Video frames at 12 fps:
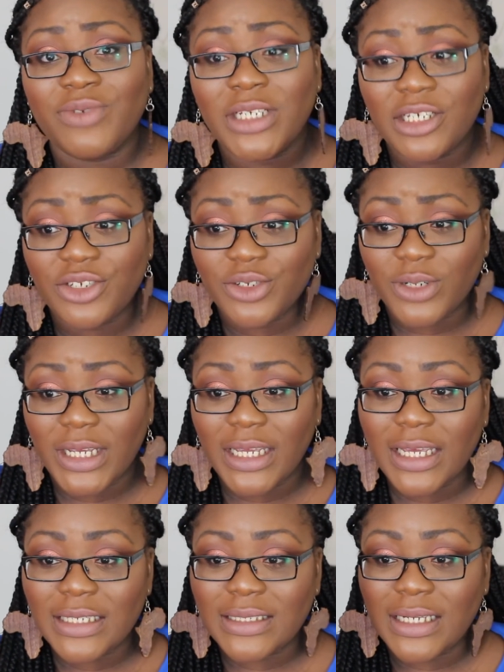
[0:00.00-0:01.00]
really
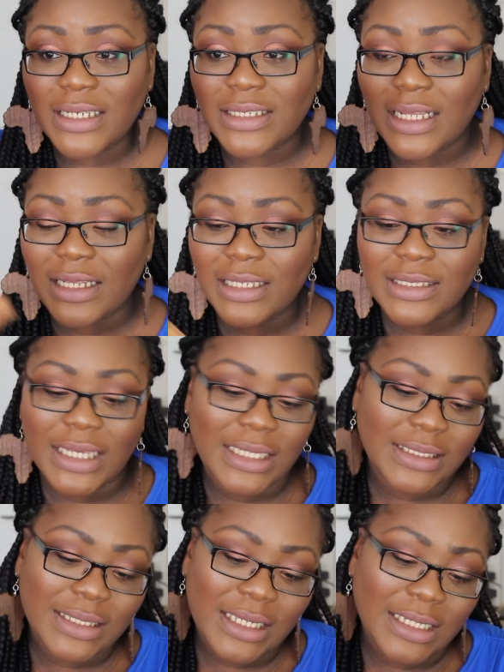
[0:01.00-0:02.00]
enjoying is this, and this
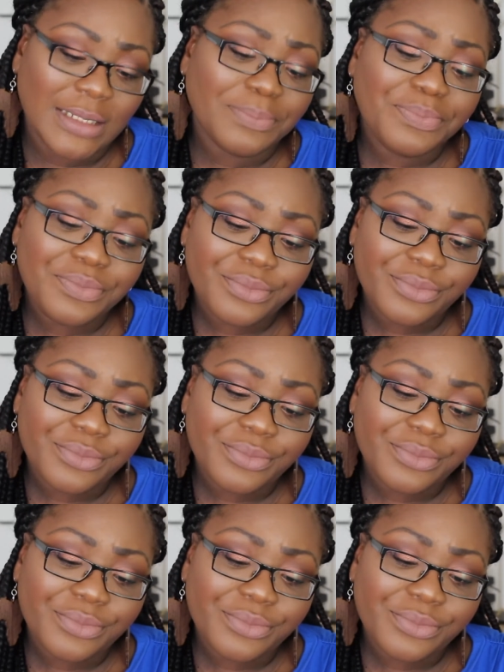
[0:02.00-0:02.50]
is the